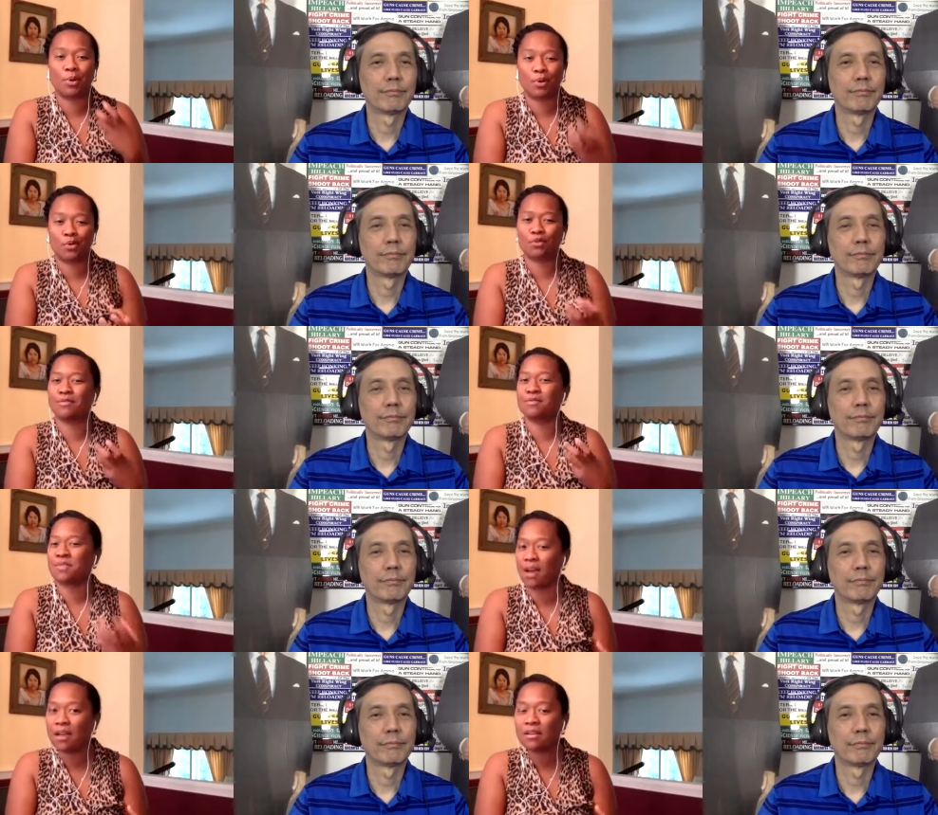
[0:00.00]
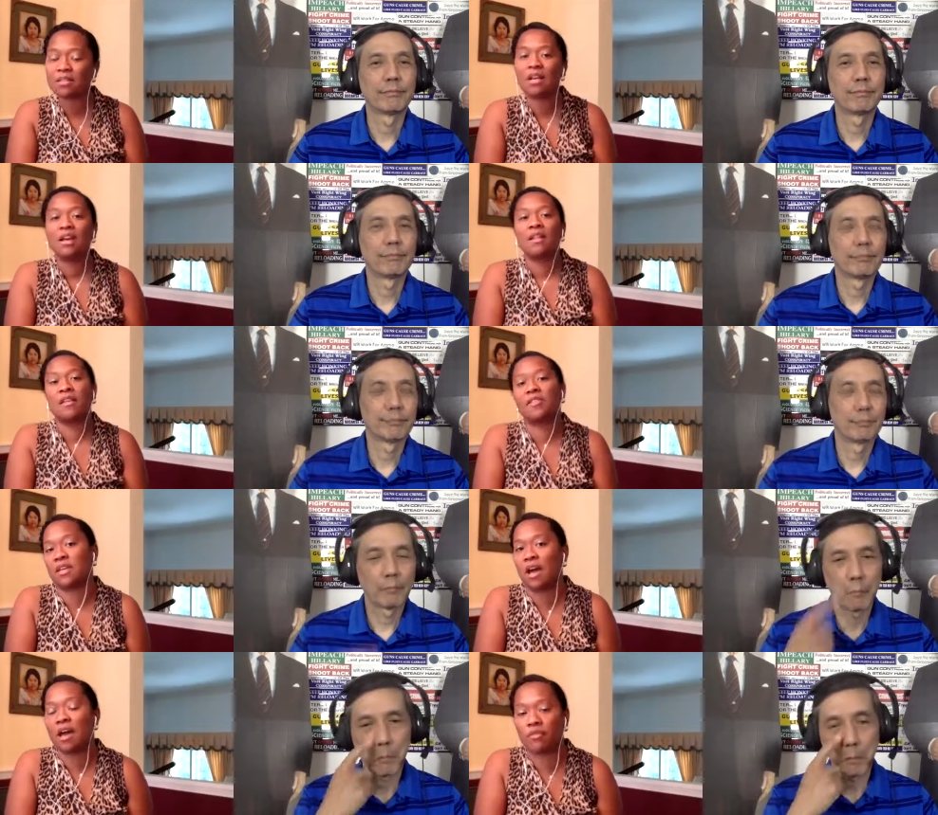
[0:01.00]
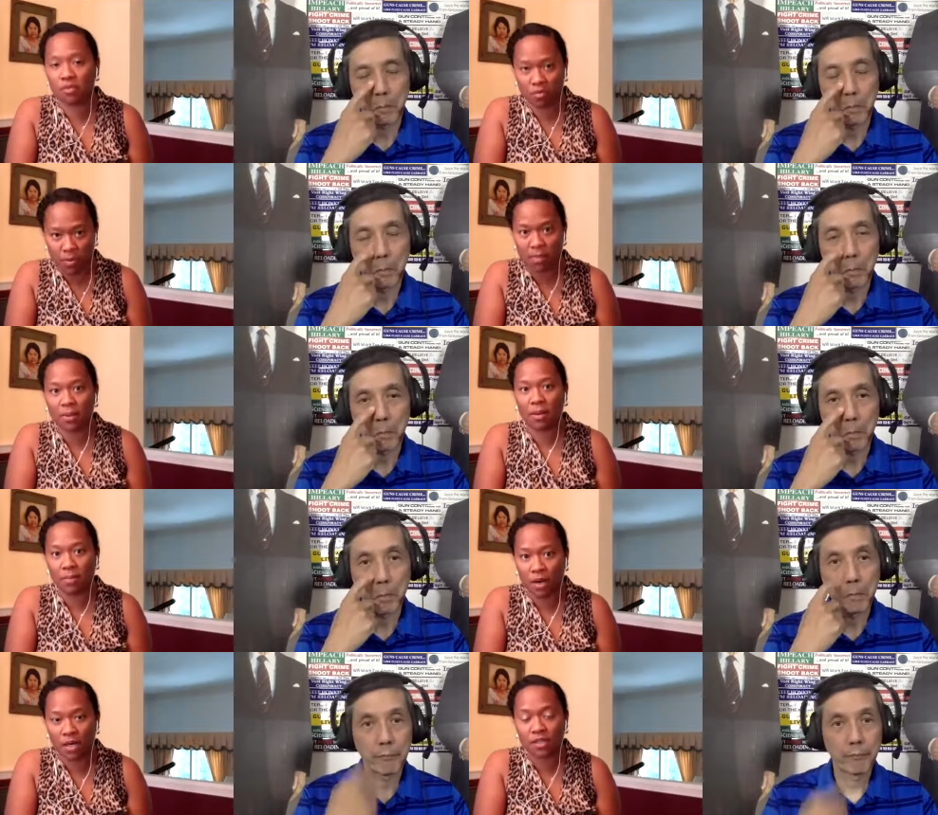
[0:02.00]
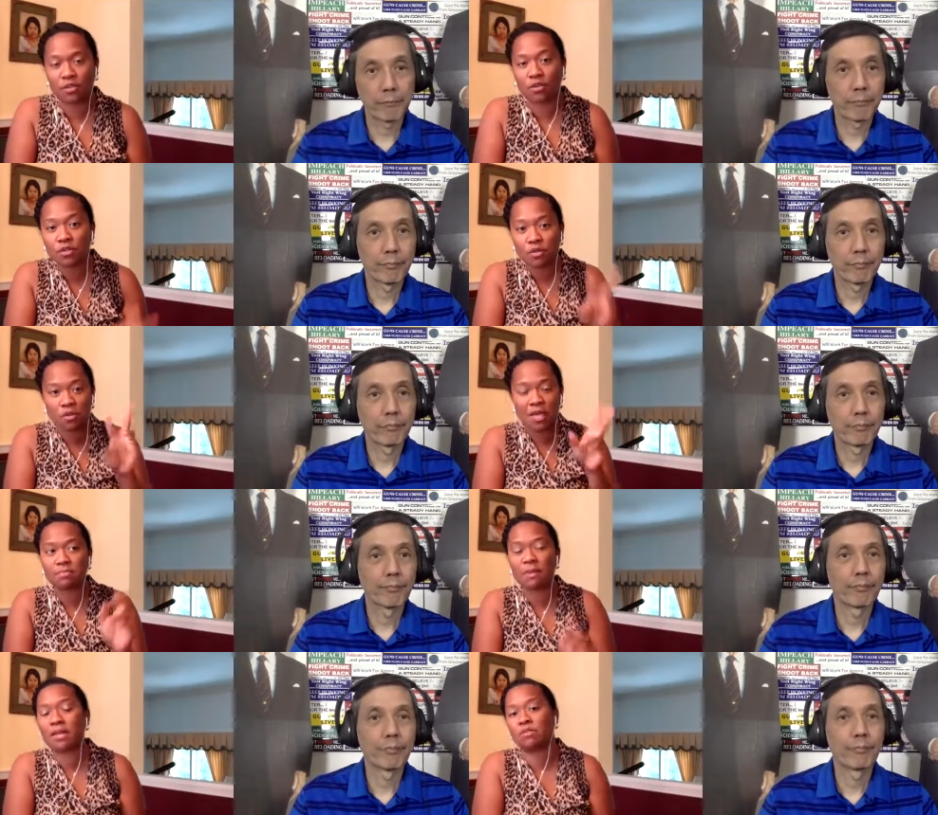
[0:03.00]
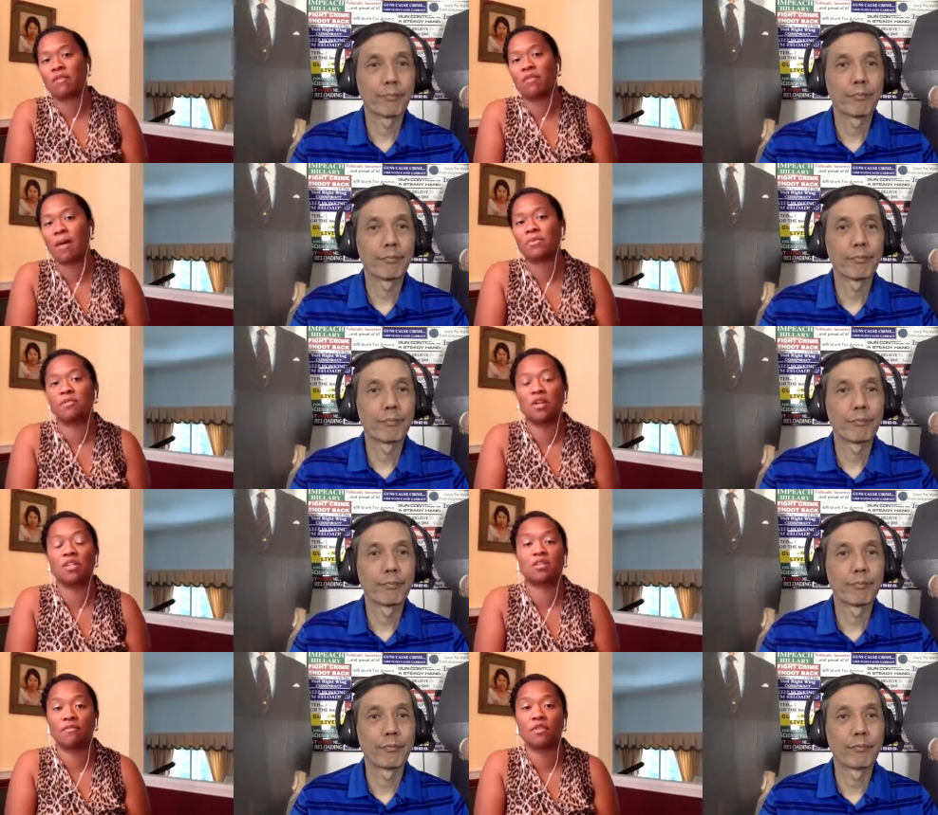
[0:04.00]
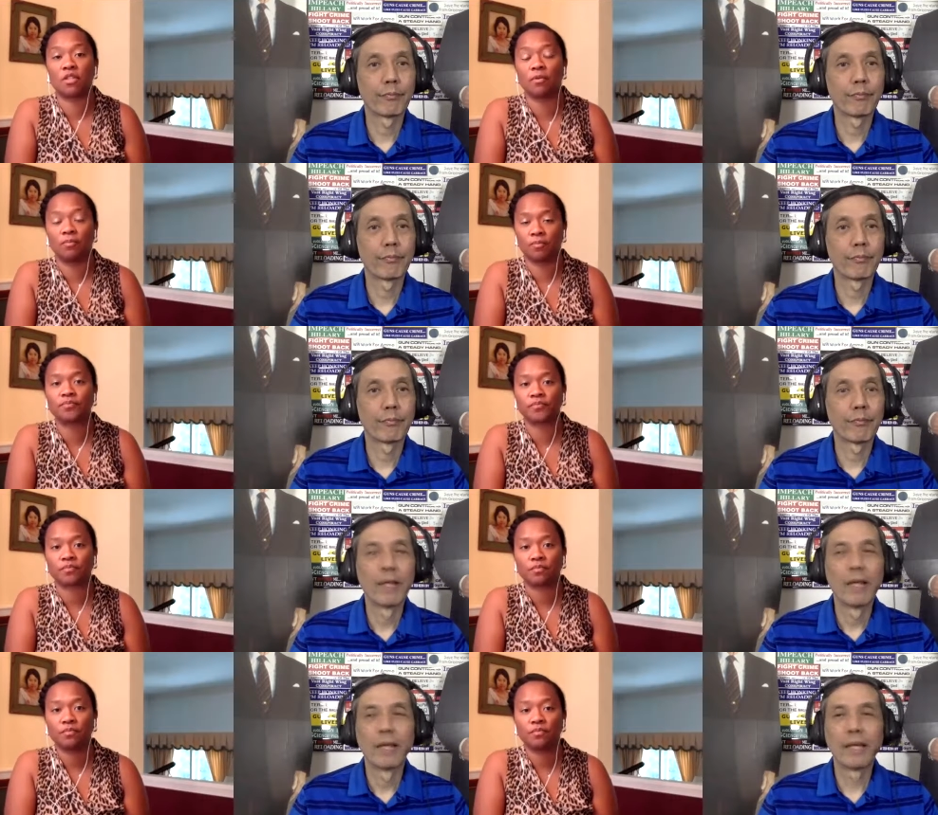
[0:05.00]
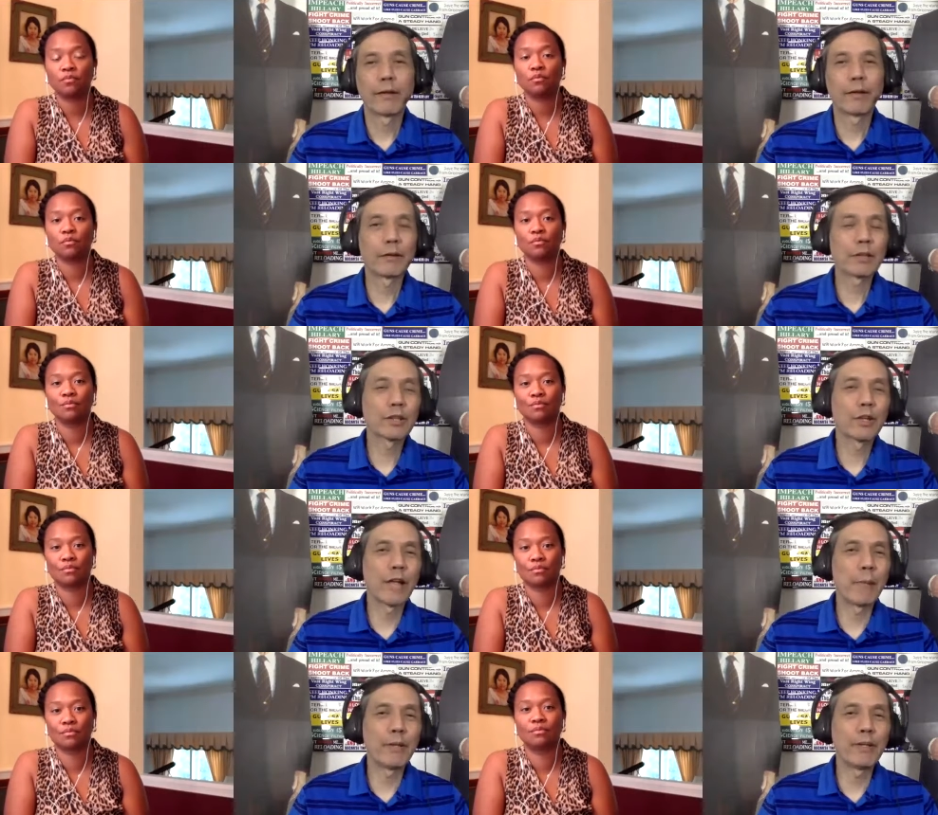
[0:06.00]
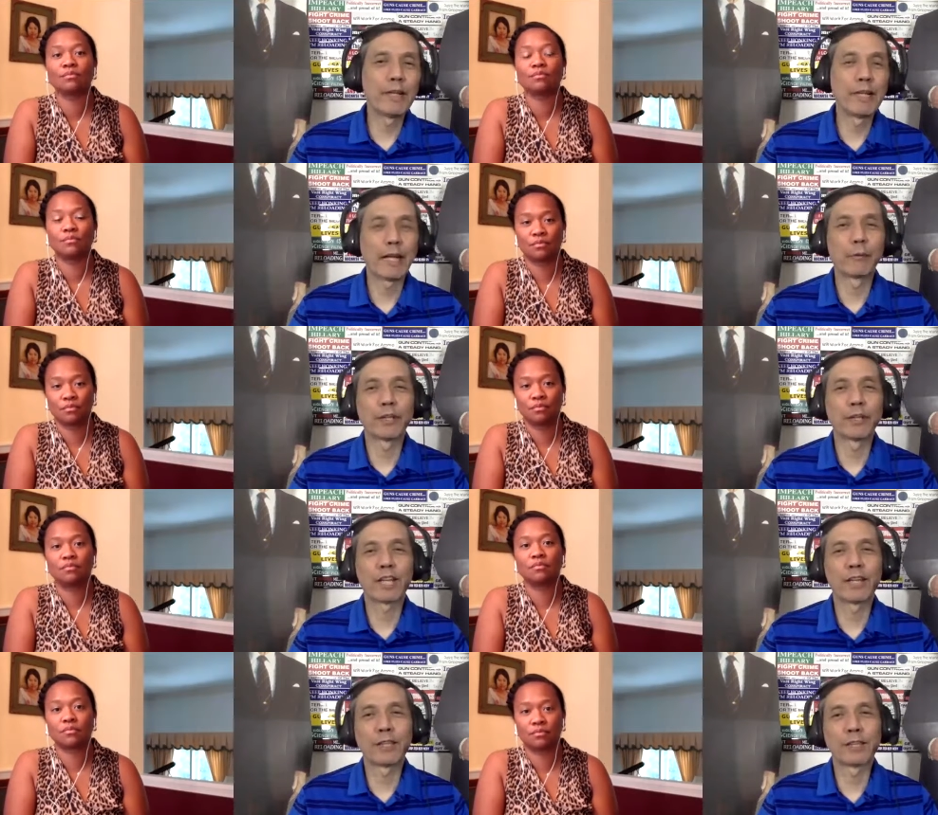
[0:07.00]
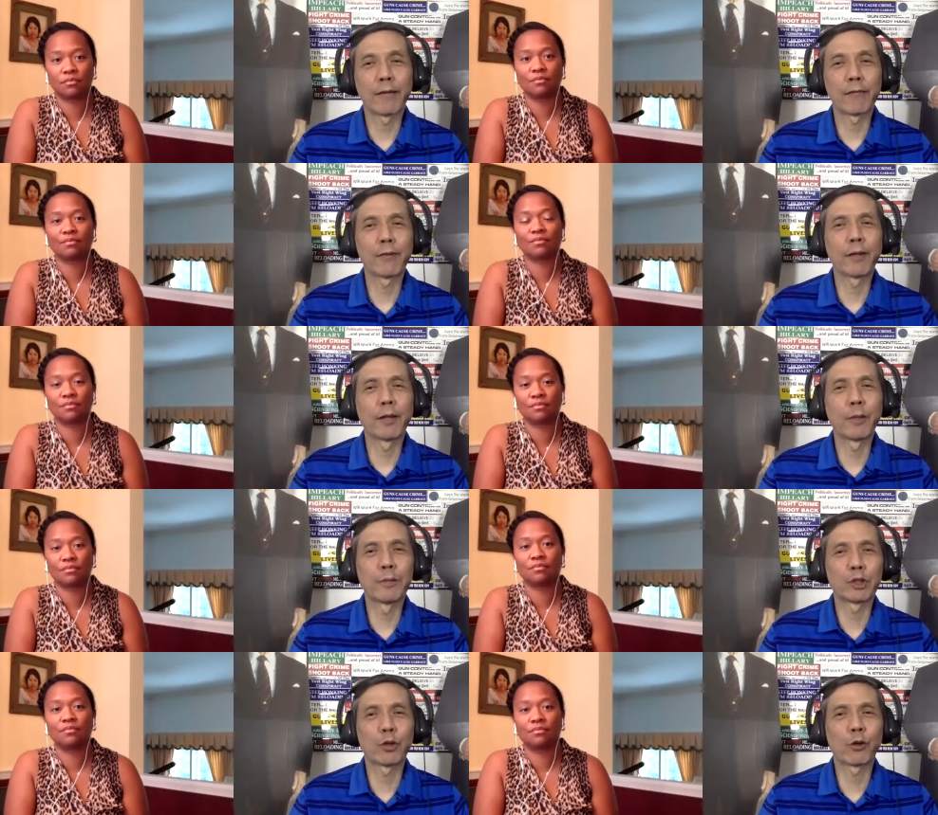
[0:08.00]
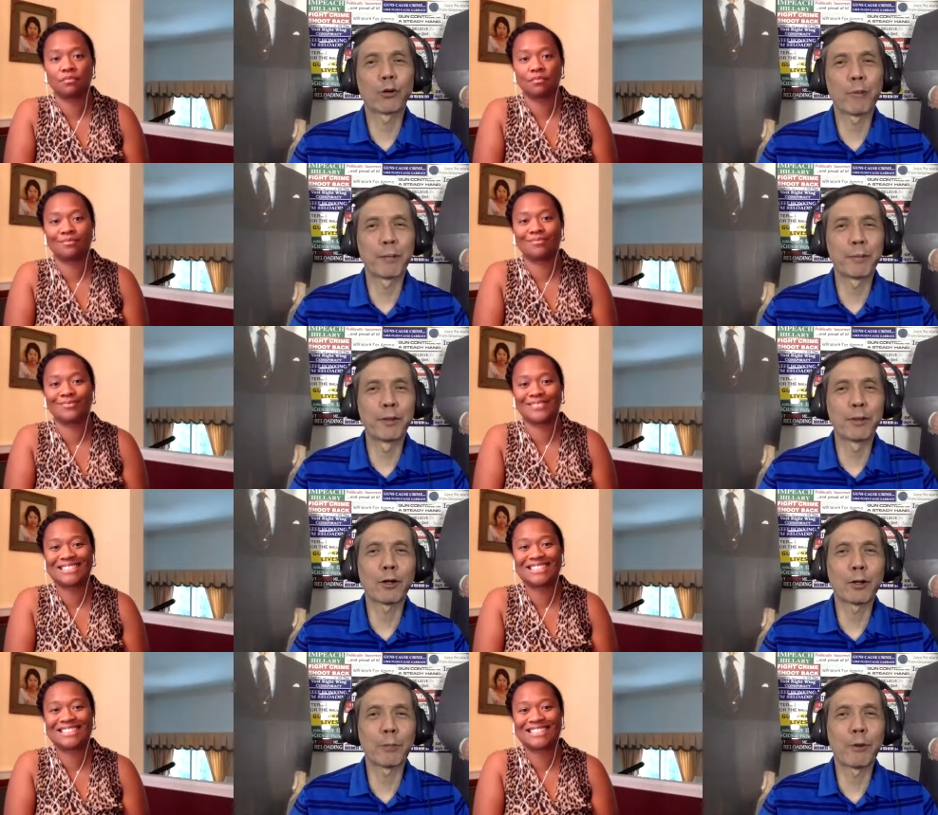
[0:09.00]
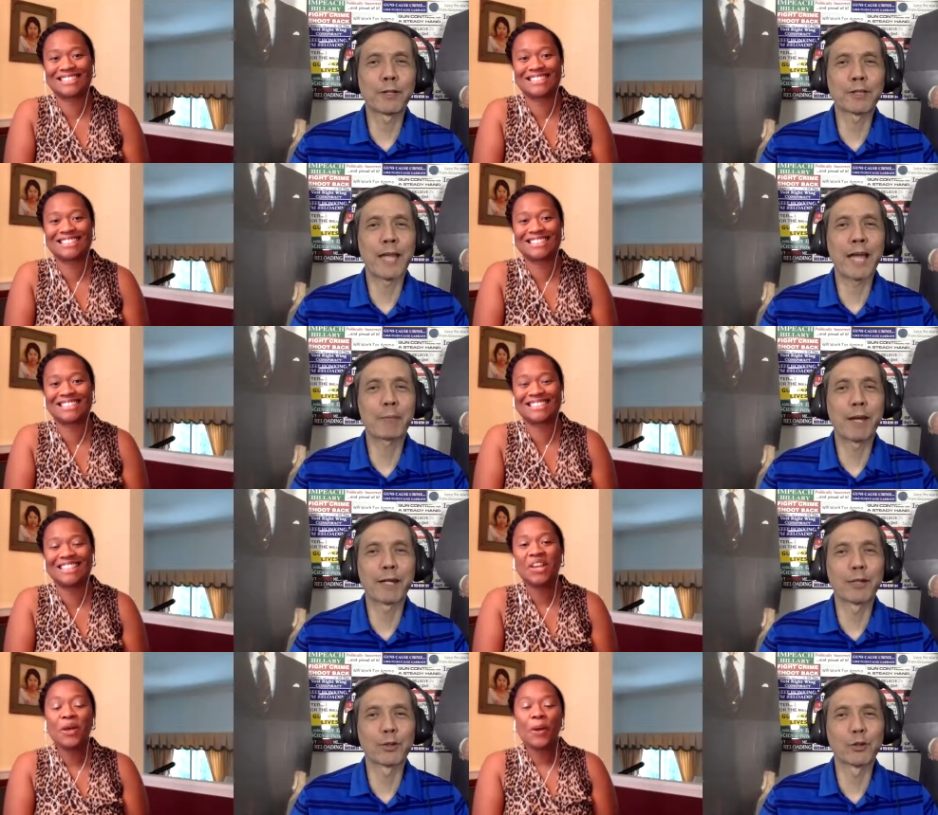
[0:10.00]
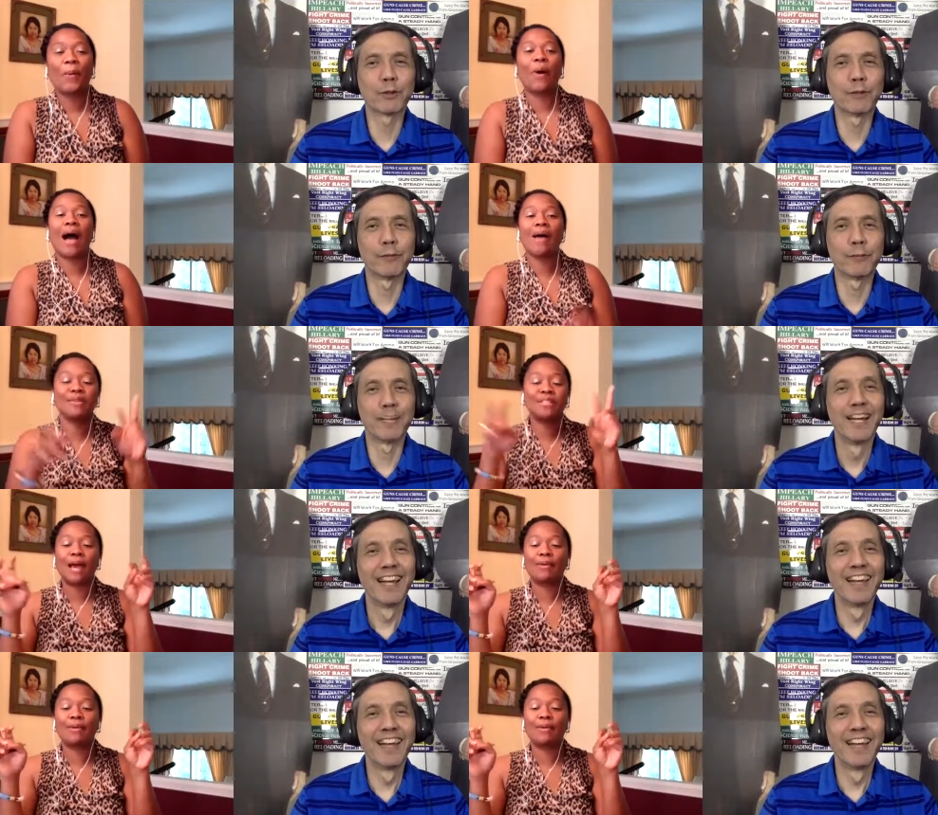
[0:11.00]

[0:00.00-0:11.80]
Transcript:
Speaker 1: personal touch that they got from the Republican Party? So those are, that's my sort of observation of the two.
Speaker 2: Yeah, that's good. I mean, I'm going to say this. I feel a little bit triggered by being called a partisan hack by a conservative. Well,
Speaker 1: I was, I